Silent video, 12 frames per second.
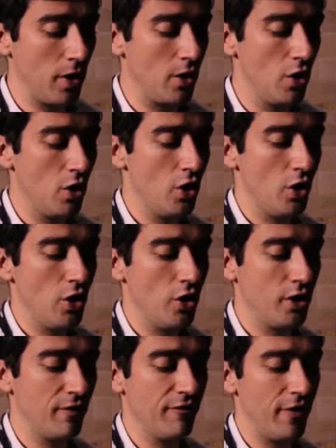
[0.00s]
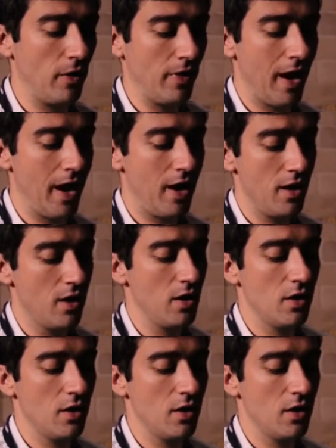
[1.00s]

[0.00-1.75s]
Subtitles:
but you can feel they're